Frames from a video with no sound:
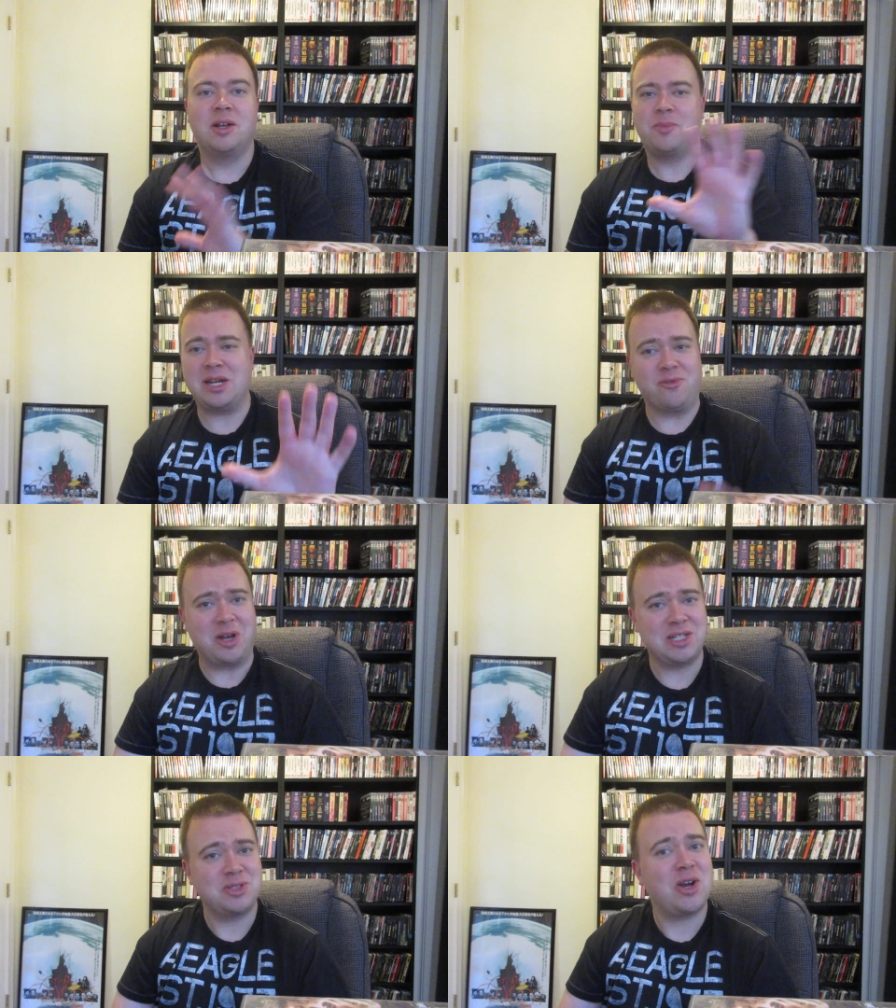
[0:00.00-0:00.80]
But
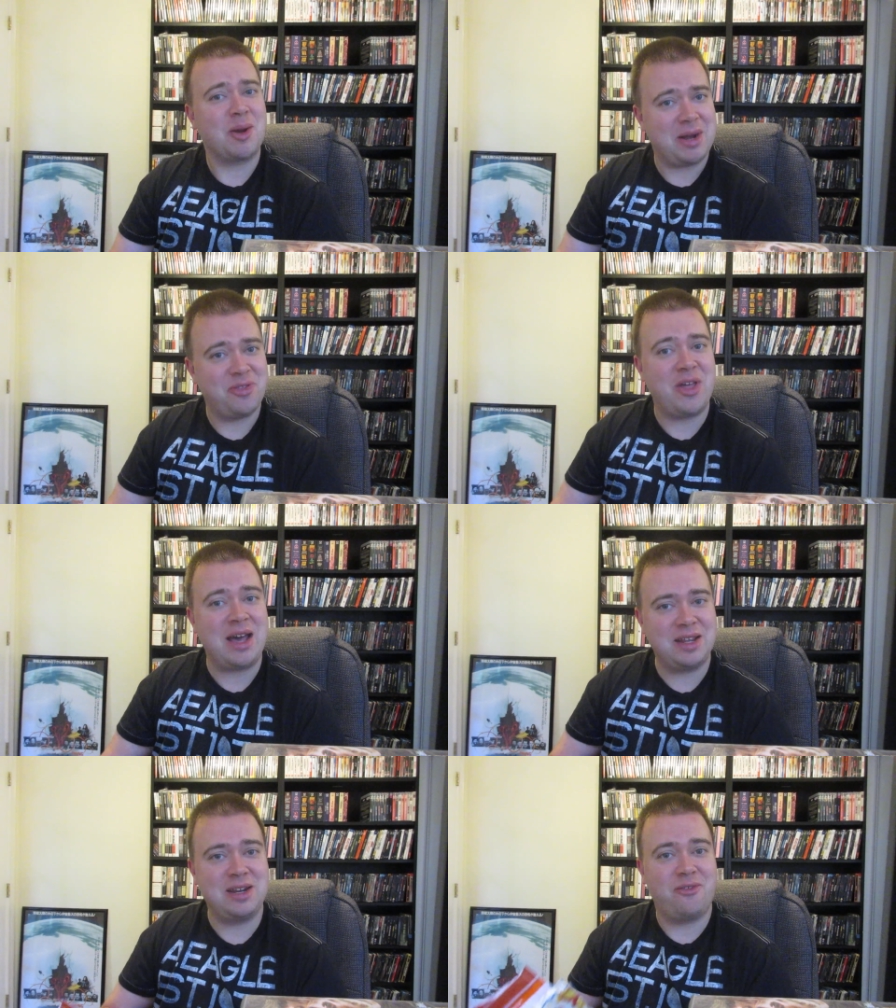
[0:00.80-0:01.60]
anyways, I'll talk about
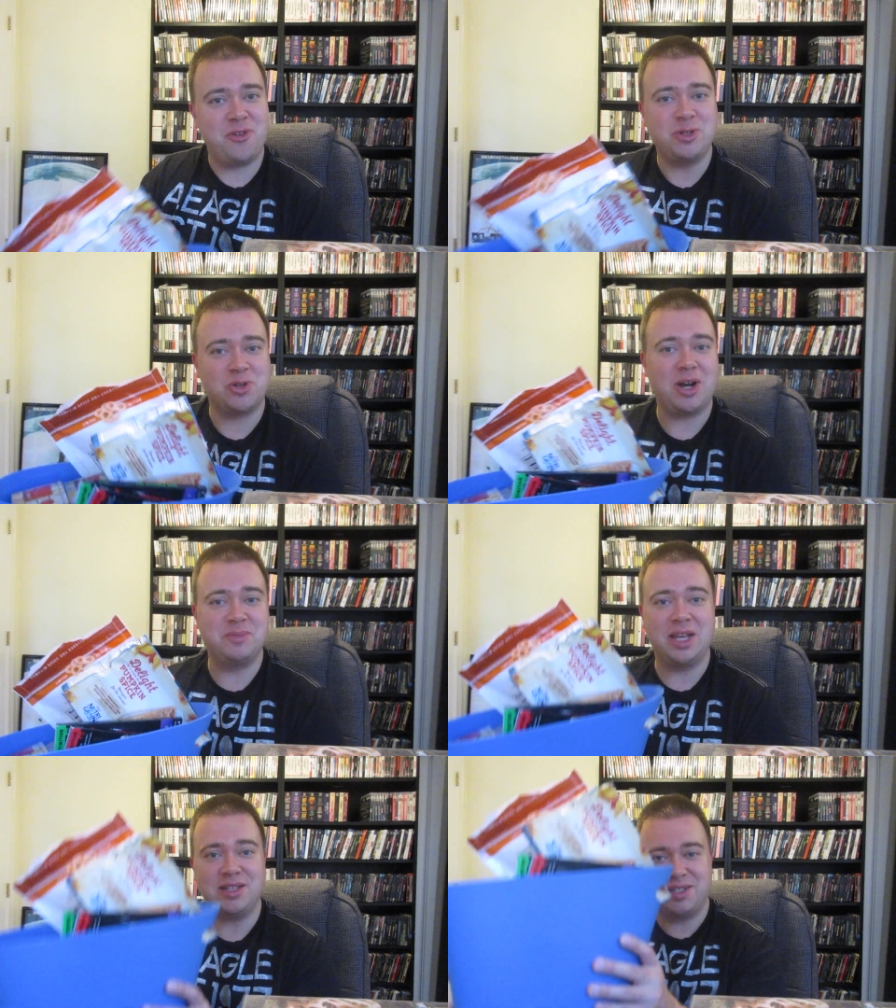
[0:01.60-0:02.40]
that in a future
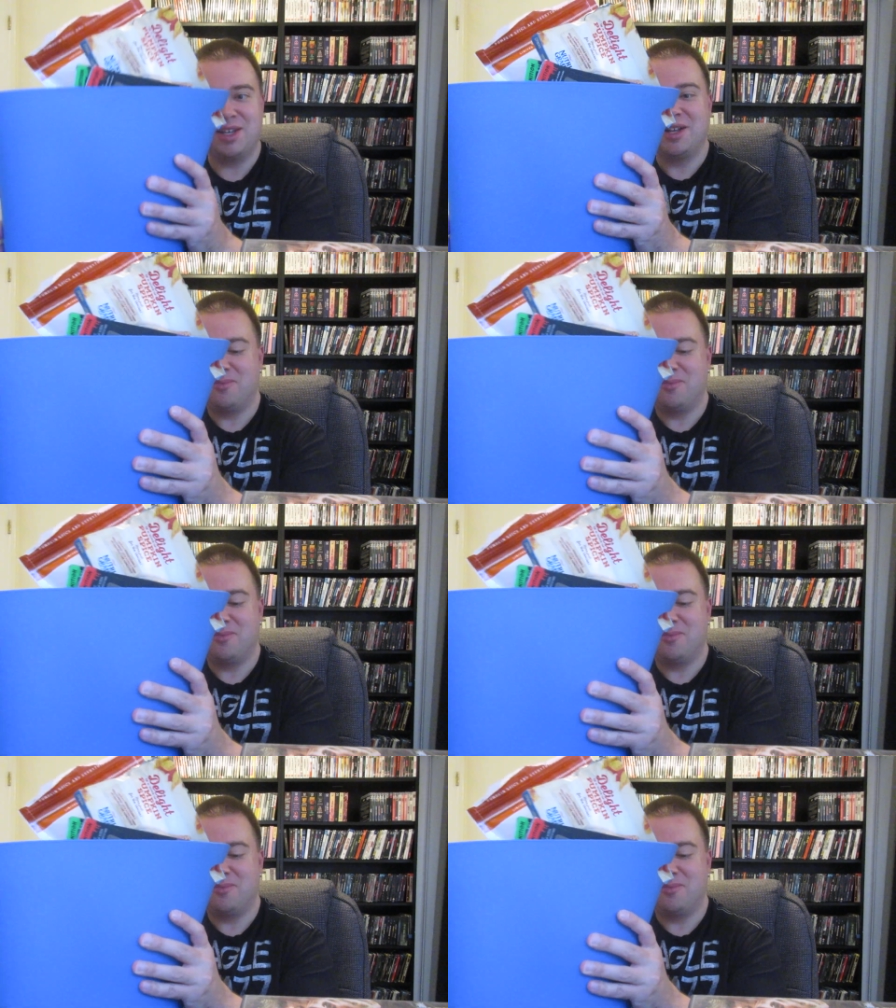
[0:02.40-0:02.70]
update.